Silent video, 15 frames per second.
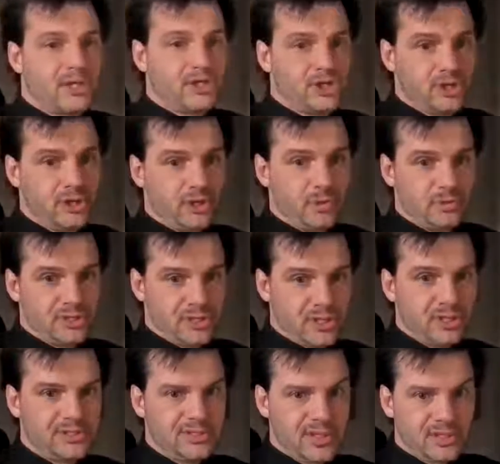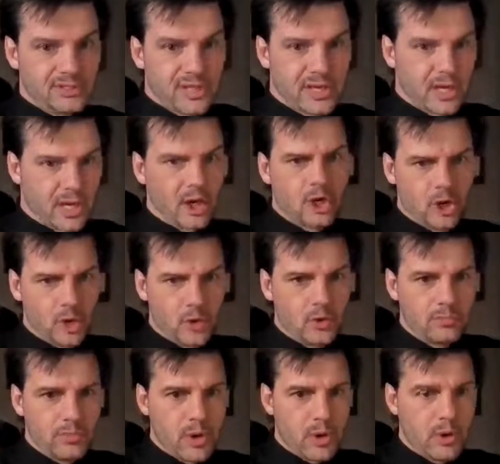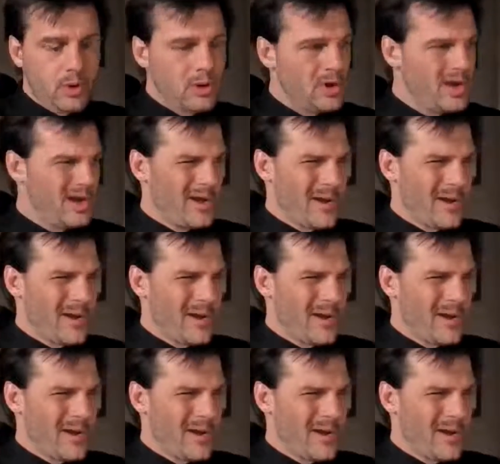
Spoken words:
I should know CSS, like code, bro,